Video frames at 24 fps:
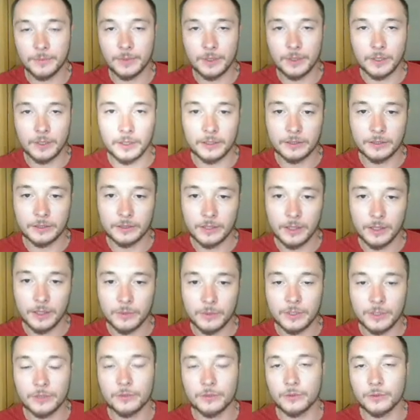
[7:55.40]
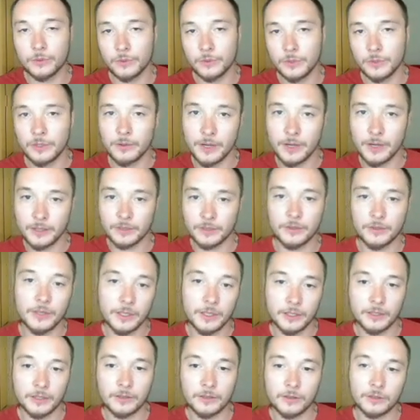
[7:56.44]
because uh, we need to re-render
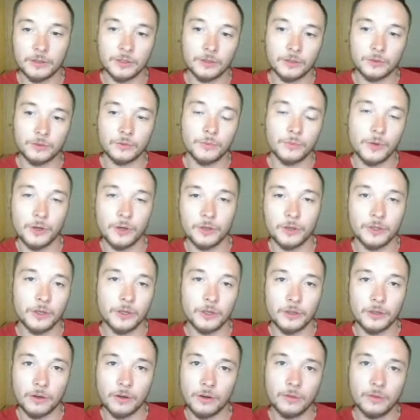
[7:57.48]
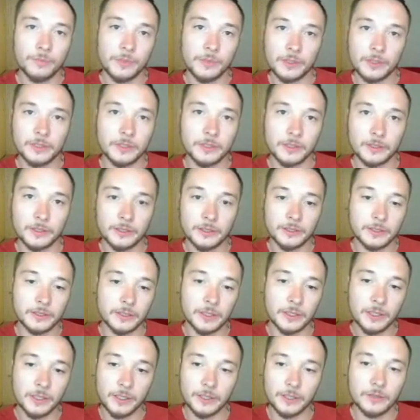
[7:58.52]
it in order to burn all
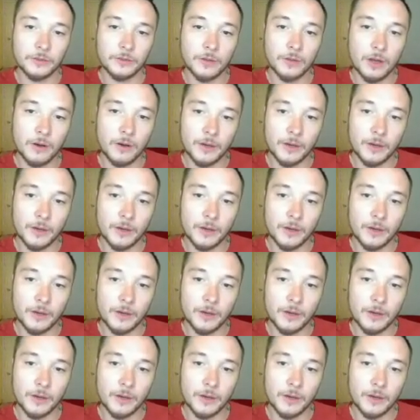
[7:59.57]
pixels into